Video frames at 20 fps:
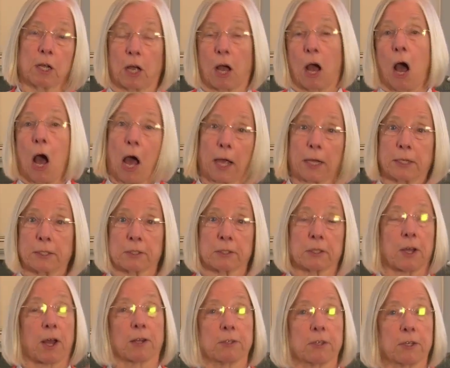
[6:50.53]
guys
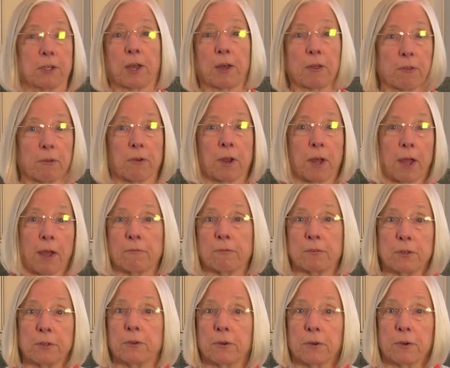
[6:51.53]
got together to
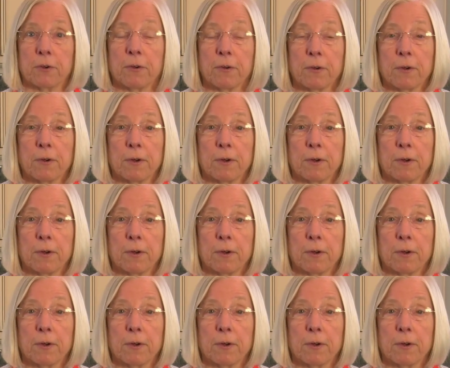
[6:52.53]
have dinner